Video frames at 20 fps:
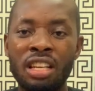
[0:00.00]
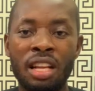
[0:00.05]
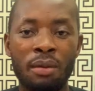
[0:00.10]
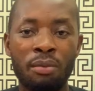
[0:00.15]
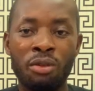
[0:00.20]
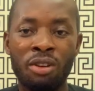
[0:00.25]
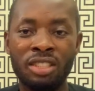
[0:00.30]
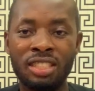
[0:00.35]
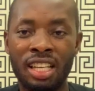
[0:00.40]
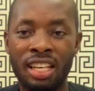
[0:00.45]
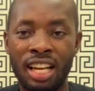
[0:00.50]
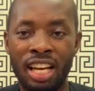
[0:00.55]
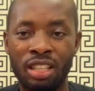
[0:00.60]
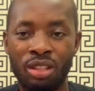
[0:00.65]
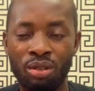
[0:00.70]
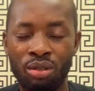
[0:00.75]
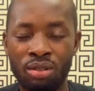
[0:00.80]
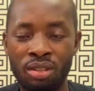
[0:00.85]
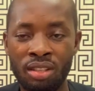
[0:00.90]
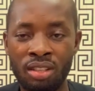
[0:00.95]
in the broad daylight
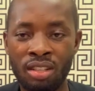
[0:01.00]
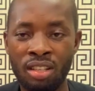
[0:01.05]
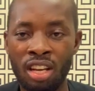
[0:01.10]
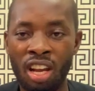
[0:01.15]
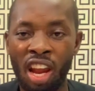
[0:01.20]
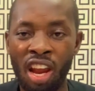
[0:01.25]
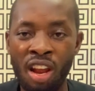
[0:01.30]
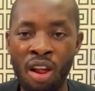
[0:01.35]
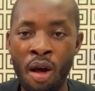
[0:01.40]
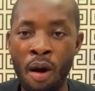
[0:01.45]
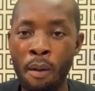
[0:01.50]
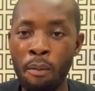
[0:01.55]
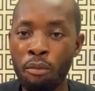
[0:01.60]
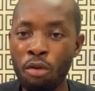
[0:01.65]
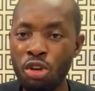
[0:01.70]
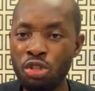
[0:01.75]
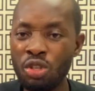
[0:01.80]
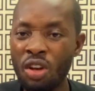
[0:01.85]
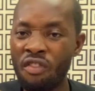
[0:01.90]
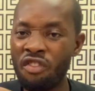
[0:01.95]
though.
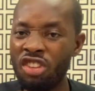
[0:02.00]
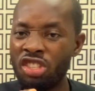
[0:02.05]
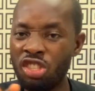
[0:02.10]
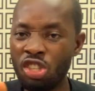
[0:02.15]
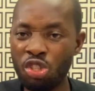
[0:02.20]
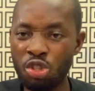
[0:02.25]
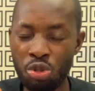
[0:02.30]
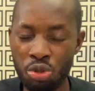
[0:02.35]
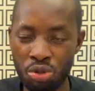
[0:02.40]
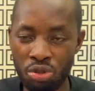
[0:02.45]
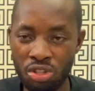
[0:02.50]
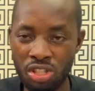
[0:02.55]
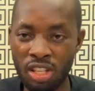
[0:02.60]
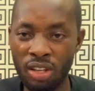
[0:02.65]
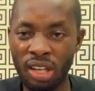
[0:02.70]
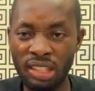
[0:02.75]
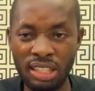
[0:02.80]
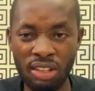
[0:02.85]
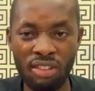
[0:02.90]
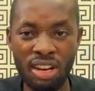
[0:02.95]
Most of these issues, they
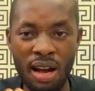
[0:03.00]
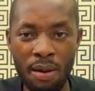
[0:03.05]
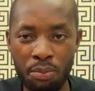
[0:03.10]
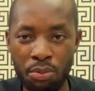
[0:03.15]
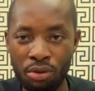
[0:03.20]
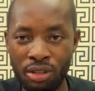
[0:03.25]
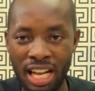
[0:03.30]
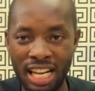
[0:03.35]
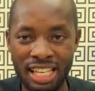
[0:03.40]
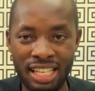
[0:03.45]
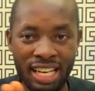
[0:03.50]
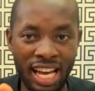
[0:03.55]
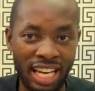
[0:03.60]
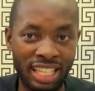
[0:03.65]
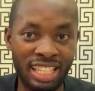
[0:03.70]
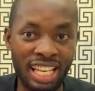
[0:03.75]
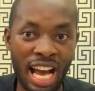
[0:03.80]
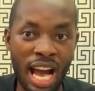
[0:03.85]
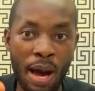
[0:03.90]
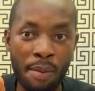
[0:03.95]
don't even happen at
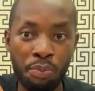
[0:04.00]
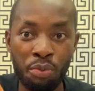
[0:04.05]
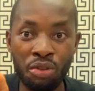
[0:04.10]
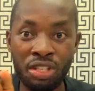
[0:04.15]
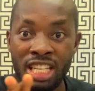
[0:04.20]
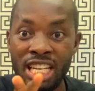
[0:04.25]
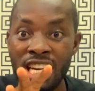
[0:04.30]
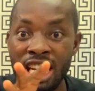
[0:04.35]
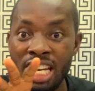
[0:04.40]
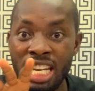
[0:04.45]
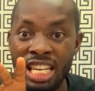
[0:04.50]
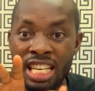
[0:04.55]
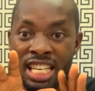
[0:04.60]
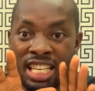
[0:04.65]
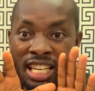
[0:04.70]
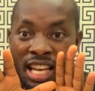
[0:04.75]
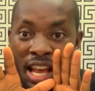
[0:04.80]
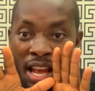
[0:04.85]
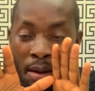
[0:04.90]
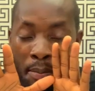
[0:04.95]
night. They happen in
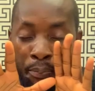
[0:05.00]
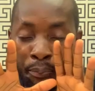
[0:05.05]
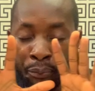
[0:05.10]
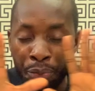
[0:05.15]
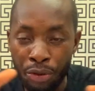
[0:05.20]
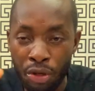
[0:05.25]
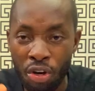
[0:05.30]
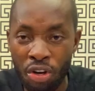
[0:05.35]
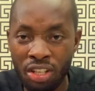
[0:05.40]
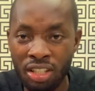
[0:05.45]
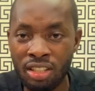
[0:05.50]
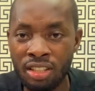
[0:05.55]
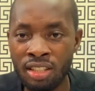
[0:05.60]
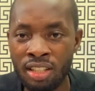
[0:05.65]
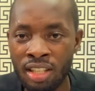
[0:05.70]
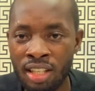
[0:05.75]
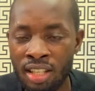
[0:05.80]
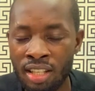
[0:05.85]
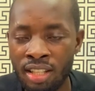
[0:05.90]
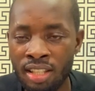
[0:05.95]
a pure
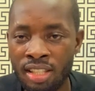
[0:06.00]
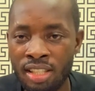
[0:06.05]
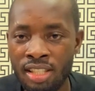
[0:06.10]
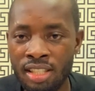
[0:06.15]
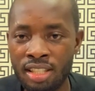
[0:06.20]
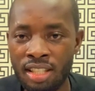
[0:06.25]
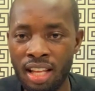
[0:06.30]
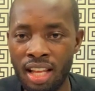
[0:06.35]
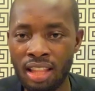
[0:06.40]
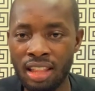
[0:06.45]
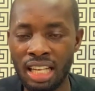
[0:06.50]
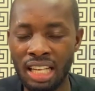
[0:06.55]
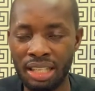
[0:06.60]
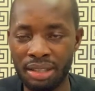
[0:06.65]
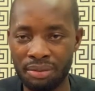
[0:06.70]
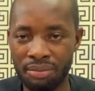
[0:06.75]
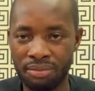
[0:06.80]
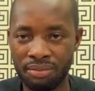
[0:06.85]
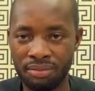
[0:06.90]
daytime.